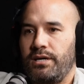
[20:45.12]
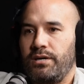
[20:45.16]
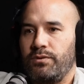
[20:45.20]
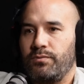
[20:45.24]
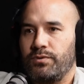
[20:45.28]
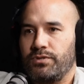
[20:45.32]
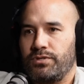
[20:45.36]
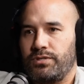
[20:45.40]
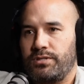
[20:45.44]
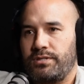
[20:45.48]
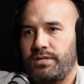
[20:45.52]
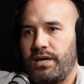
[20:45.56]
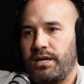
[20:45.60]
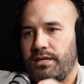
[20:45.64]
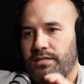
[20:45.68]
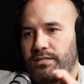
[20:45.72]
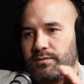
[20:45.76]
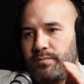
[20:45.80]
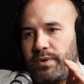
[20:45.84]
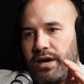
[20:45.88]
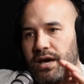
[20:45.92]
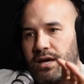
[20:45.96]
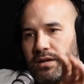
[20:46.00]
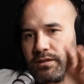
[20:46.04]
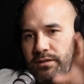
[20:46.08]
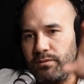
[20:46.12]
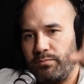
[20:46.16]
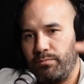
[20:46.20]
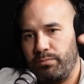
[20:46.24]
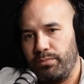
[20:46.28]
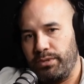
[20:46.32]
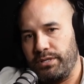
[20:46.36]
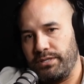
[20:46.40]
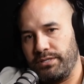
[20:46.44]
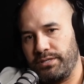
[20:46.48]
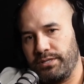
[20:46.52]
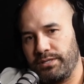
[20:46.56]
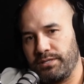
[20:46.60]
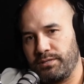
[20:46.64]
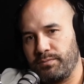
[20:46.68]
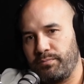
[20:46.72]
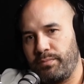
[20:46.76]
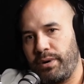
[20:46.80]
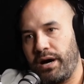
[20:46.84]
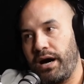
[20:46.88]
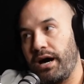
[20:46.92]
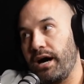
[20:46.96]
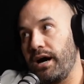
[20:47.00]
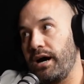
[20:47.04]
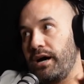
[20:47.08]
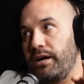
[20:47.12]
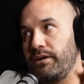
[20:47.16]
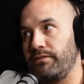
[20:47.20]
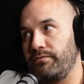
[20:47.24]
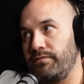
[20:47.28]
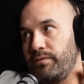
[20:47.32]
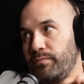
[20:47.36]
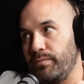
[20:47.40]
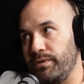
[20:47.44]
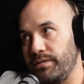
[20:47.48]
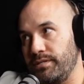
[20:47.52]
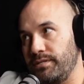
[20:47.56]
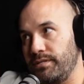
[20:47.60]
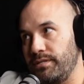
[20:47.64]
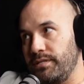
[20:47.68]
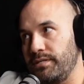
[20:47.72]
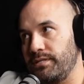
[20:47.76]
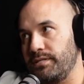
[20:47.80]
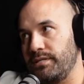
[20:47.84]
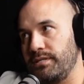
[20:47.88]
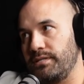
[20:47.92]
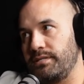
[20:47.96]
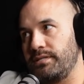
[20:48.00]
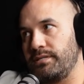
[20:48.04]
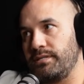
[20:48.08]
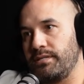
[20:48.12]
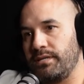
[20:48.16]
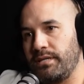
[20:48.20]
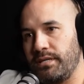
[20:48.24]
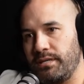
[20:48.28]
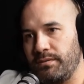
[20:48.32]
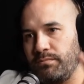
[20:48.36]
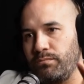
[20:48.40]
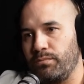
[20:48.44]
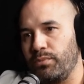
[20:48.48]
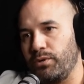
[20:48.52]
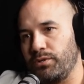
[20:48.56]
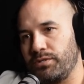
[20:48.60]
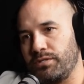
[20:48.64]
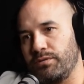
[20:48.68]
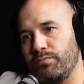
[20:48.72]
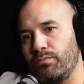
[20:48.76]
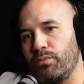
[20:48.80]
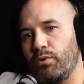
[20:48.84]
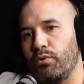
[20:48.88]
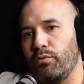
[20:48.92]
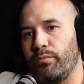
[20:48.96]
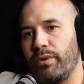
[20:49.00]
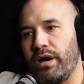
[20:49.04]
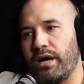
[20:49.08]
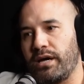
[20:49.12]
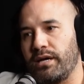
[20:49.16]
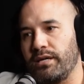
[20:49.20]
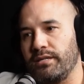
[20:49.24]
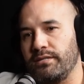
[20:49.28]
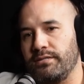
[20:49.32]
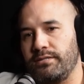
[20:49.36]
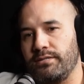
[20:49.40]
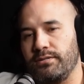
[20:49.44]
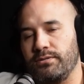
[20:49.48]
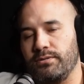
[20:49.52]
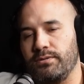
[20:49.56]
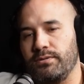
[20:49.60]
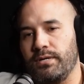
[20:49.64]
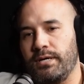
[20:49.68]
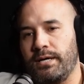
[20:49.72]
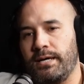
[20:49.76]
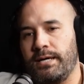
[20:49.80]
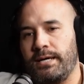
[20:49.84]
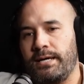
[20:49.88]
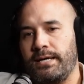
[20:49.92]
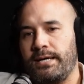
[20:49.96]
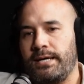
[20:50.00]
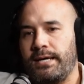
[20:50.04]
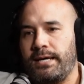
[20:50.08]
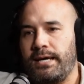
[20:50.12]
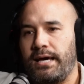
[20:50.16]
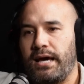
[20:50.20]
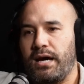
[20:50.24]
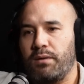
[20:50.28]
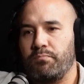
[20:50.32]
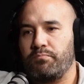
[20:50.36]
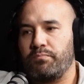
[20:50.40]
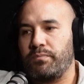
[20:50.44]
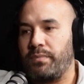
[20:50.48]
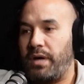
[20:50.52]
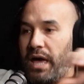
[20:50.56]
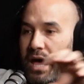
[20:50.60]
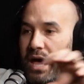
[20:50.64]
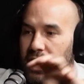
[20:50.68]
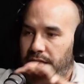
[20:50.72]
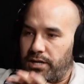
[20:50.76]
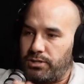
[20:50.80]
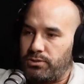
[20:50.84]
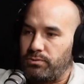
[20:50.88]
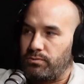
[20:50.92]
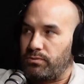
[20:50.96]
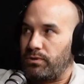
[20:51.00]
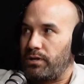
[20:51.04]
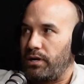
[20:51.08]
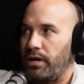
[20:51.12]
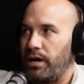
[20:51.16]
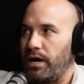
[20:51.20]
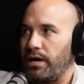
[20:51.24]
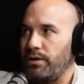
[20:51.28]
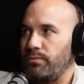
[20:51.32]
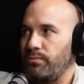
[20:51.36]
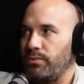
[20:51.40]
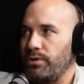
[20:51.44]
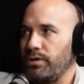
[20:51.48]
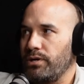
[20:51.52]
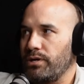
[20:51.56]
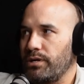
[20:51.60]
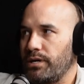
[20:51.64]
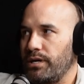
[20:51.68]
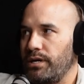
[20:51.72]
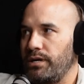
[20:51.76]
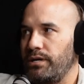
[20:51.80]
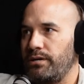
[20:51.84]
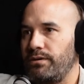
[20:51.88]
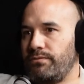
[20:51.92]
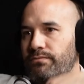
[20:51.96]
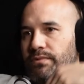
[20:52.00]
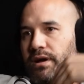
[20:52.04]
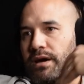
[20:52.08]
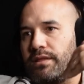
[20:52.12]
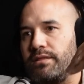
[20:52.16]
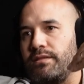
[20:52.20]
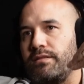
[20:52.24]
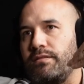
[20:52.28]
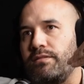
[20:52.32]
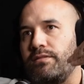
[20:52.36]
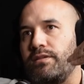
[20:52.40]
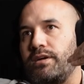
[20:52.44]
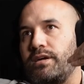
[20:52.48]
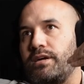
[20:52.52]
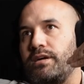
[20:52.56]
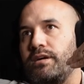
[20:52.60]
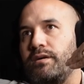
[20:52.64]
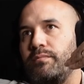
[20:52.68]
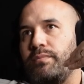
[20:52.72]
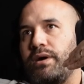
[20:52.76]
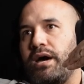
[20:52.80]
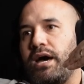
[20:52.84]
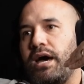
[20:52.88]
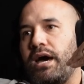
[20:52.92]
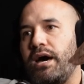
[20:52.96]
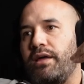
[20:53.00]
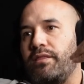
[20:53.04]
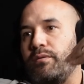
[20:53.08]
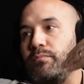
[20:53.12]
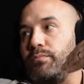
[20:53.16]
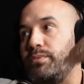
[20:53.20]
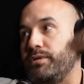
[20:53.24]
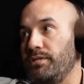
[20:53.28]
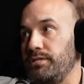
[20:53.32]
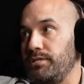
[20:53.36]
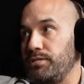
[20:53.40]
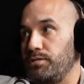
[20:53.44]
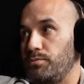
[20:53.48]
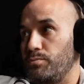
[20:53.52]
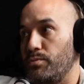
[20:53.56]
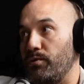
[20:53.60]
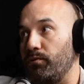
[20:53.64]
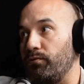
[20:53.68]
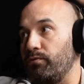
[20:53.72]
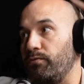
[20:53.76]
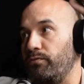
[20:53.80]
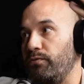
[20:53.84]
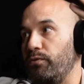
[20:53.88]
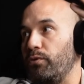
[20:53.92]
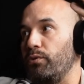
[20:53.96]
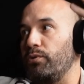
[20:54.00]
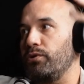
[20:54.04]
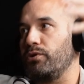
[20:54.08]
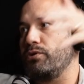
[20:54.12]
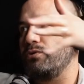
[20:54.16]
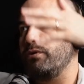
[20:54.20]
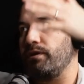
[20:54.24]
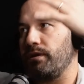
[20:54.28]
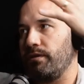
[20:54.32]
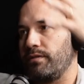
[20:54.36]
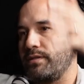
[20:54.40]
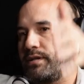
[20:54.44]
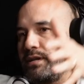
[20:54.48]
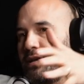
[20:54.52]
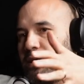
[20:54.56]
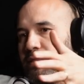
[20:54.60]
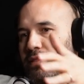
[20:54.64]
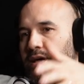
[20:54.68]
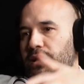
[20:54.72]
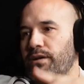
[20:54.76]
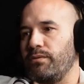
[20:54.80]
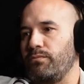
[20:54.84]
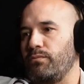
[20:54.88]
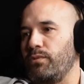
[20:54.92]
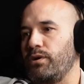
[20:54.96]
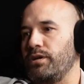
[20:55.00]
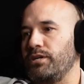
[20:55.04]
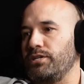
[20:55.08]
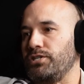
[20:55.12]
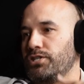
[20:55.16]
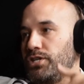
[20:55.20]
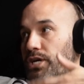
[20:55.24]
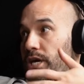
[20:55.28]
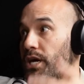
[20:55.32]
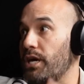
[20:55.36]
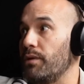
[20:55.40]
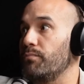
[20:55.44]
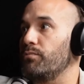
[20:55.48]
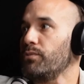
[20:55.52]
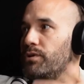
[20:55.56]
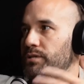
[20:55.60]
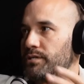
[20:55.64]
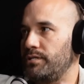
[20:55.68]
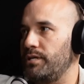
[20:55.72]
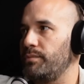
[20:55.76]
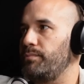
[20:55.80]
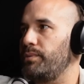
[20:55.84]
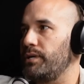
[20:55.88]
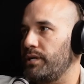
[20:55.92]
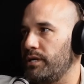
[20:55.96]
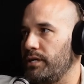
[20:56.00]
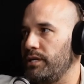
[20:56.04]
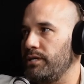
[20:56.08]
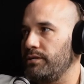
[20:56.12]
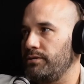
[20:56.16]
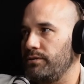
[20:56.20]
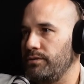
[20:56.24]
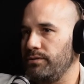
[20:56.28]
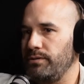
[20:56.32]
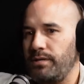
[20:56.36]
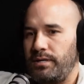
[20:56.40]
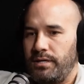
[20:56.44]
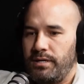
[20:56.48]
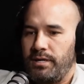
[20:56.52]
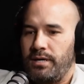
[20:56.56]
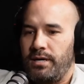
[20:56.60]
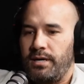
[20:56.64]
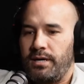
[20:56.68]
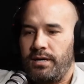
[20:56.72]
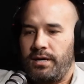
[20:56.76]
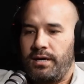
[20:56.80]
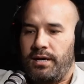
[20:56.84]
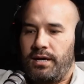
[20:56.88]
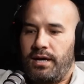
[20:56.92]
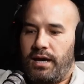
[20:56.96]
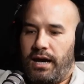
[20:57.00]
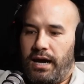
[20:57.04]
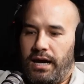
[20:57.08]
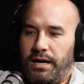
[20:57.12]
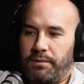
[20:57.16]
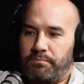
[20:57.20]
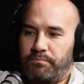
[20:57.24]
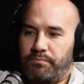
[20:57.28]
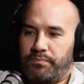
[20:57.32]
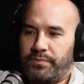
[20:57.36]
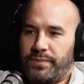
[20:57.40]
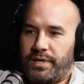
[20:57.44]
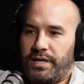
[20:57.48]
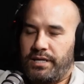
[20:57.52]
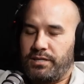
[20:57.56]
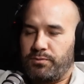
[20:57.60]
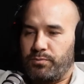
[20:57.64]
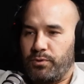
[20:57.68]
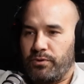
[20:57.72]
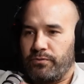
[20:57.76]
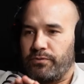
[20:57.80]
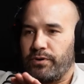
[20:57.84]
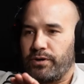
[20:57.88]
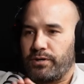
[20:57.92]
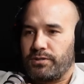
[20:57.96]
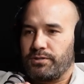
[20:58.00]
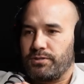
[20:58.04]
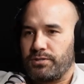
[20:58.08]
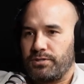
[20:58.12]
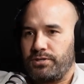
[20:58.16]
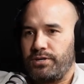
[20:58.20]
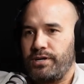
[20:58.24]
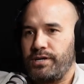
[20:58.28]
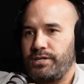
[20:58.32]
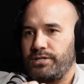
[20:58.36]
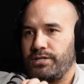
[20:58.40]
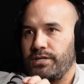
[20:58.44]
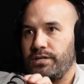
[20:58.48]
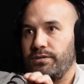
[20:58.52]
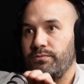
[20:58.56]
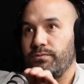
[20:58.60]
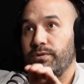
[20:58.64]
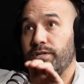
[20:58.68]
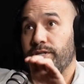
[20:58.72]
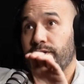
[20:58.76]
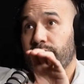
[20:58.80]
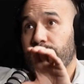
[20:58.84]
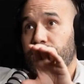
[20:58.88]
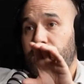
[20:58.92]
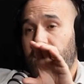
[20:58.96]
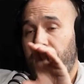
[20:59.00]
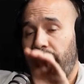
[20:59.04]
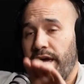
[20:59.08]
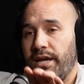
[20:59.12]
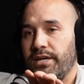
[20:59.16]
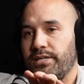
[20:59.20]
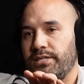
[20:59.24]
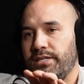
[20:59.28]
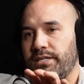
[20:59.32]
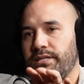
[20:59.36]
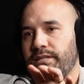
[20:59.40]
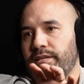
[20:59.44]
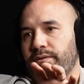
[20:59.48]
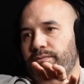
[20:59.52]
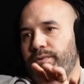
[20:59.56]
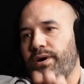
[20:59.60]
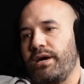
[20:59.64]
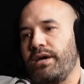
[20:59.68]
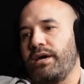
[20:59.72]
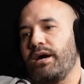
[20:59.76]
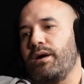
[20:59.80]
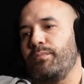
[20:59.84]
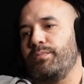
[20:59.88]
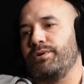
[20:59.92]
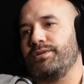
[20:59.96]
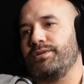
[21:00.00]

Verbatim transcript: which takes him out of the business part of the business and puts him more back into actual client work rather than thinking about how the business moves forward or anything like that and what a GM would typically do. He's more focused on strategy, which is actually the way our